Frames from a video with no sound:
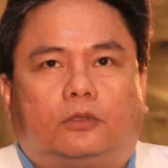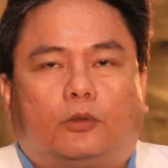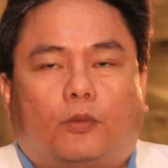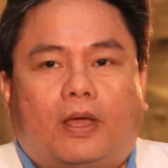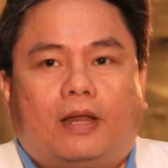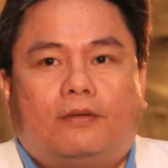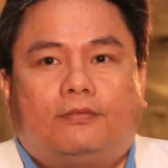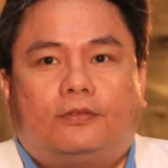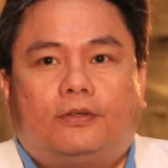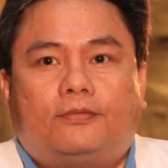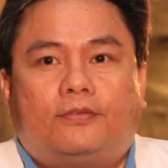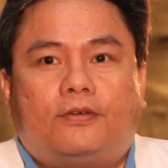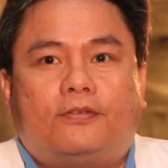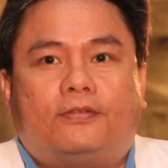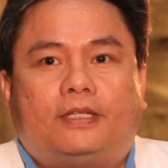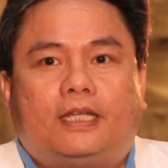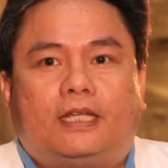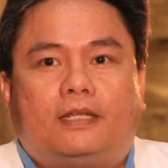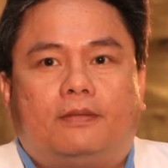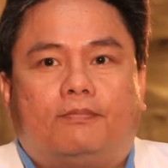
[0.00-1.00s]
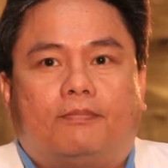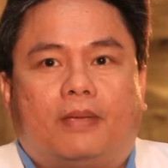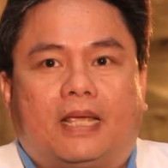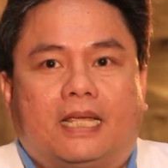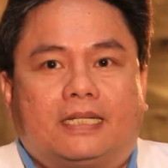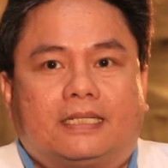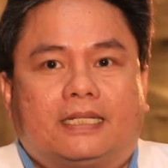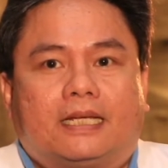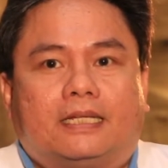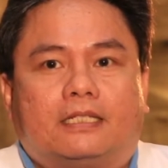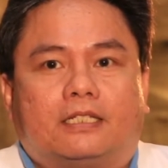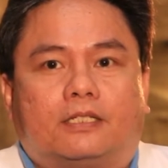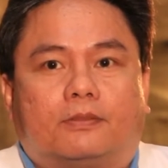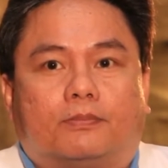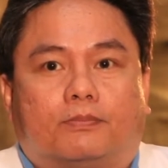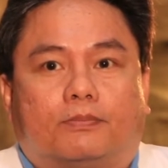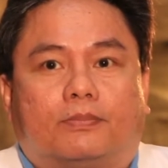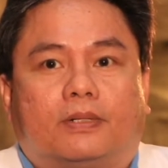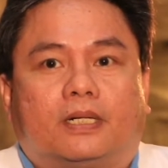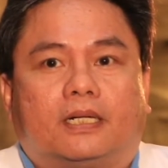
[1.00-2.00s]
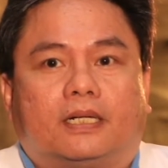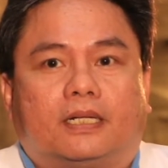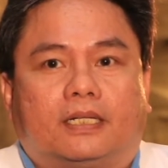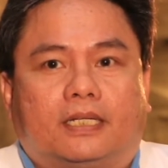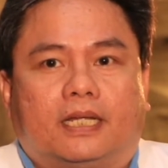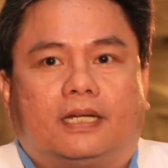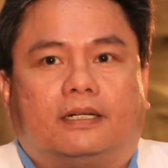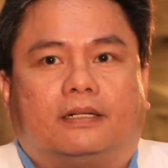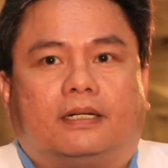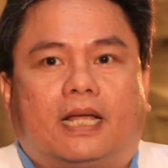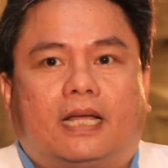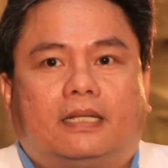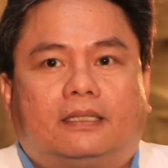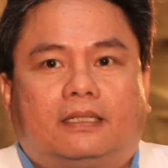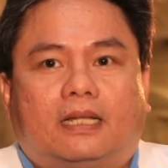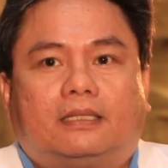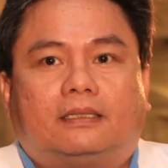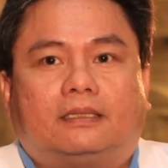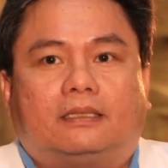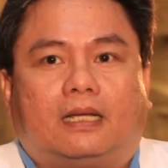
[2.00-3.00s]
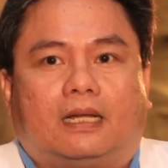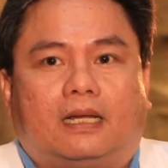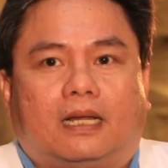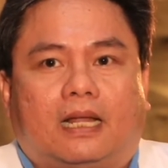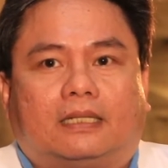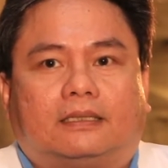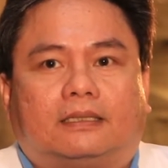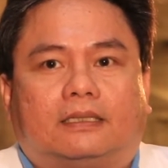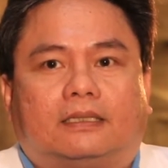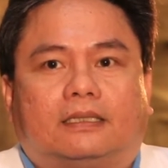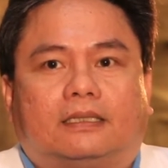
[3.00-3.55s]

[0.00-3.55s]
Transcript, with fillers: 12 to 15 patients per year, and that's a lot.